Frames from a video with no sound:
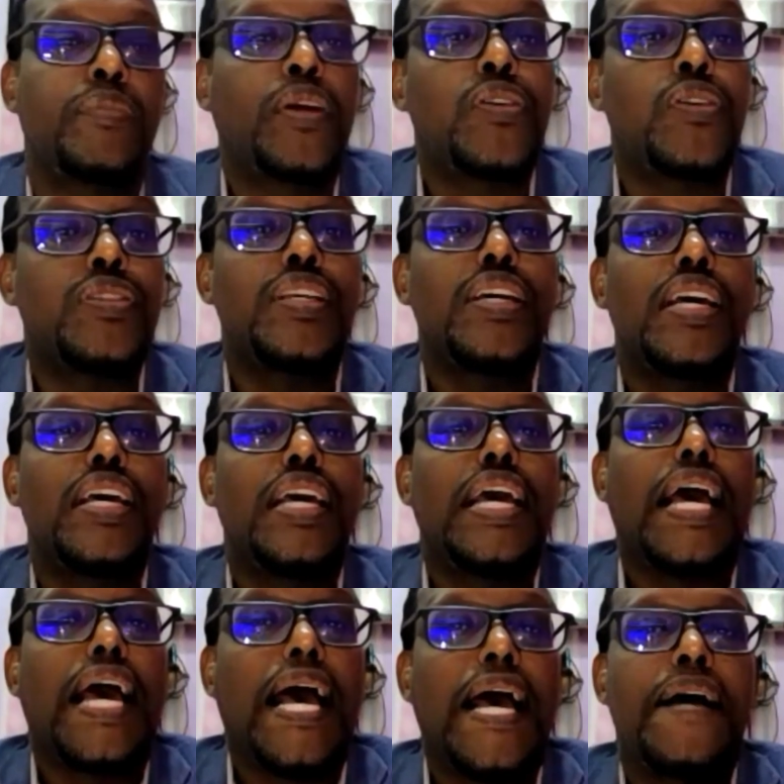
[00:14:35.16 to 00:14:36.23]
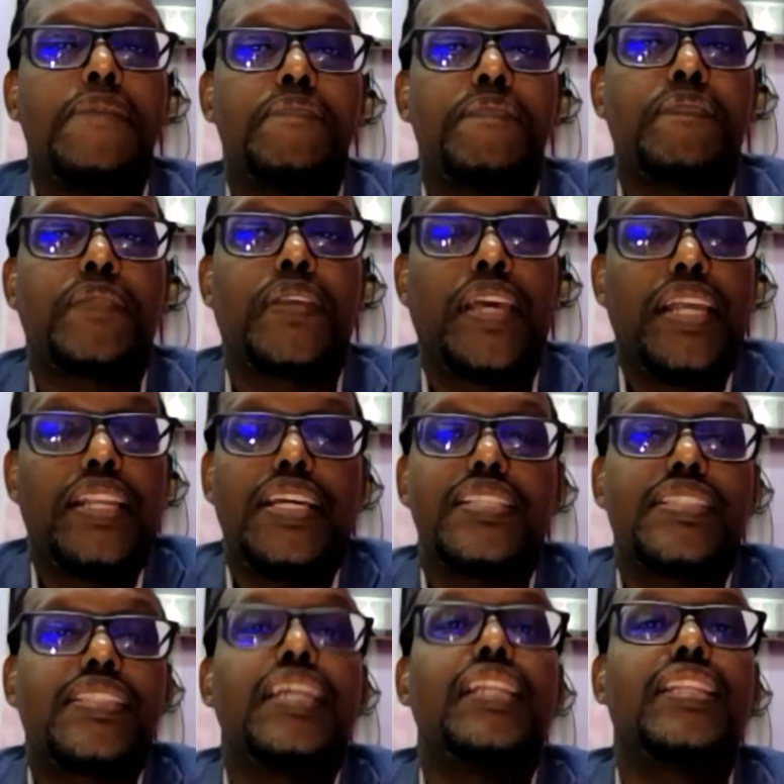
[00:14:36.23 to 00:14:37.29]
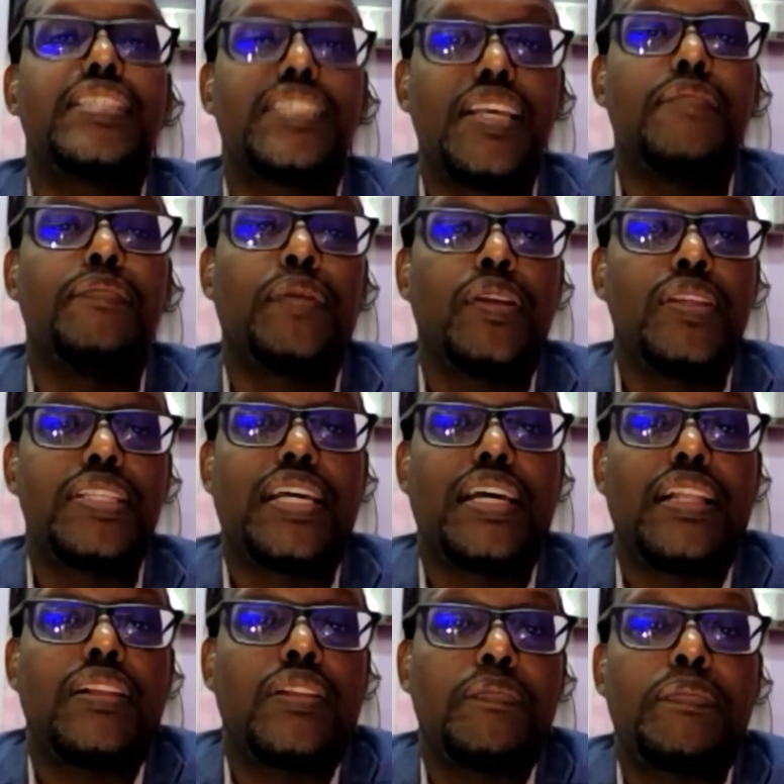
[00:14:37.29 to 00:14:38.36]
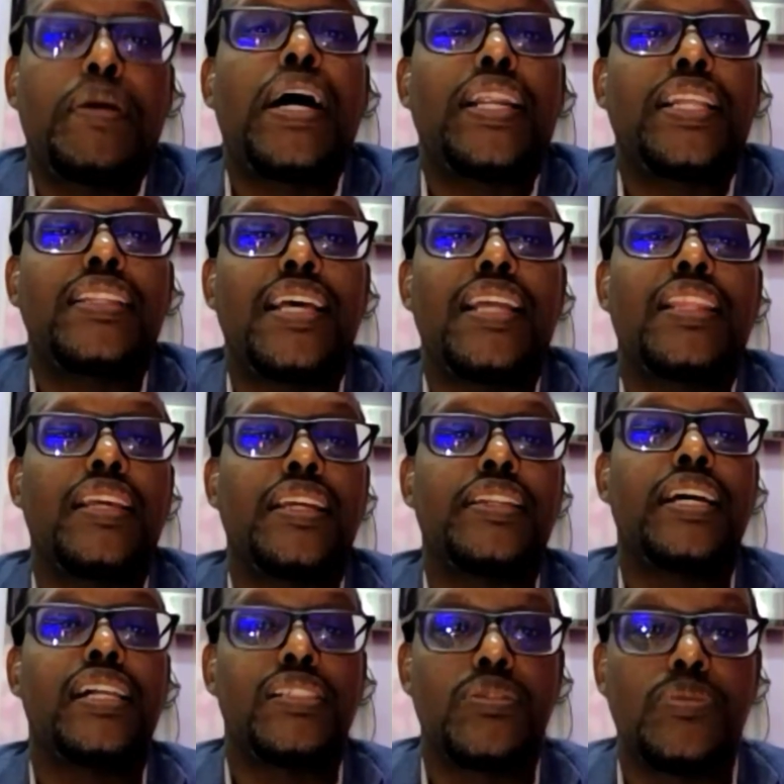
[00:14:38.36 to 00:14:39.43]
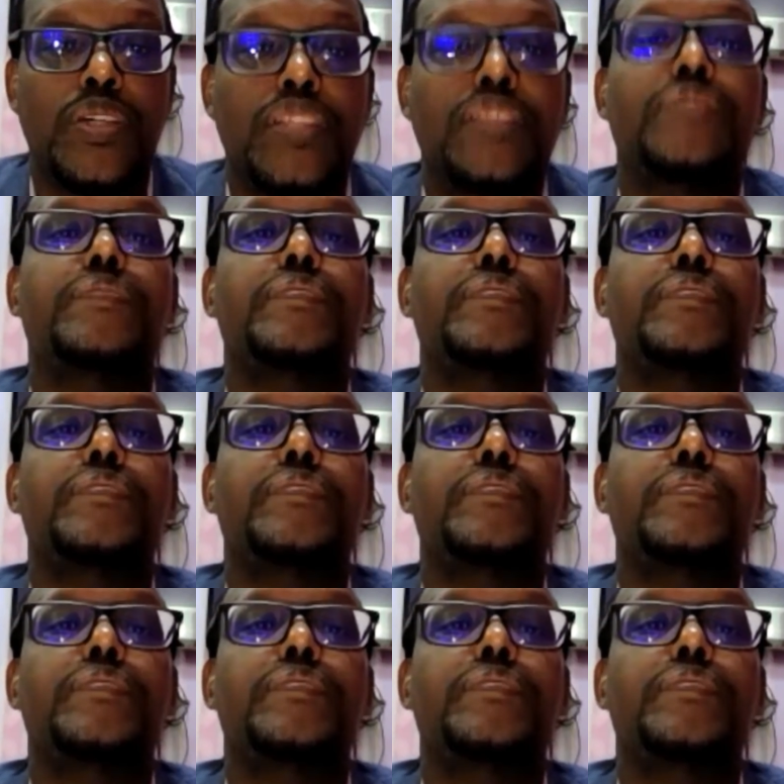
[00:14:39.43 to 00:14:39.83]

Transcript: Because Kenya is still the same political body that he dealt with,